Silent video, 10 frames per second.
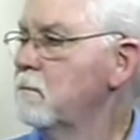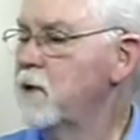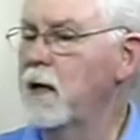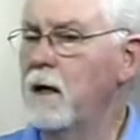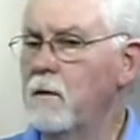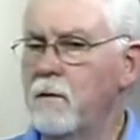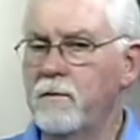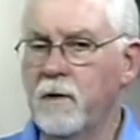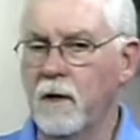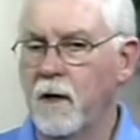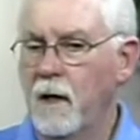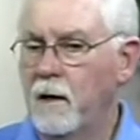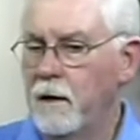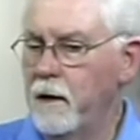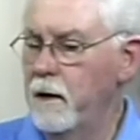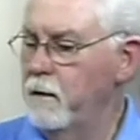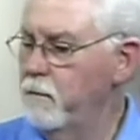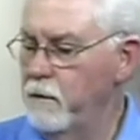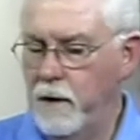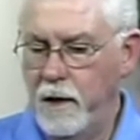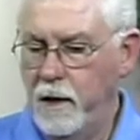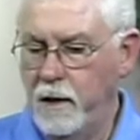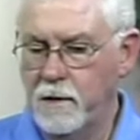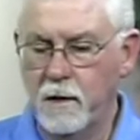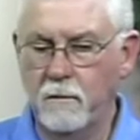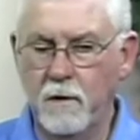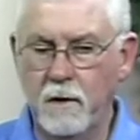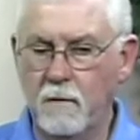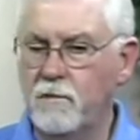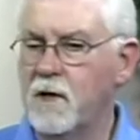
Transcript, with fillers: say no to drugs, you know, and, and so you know,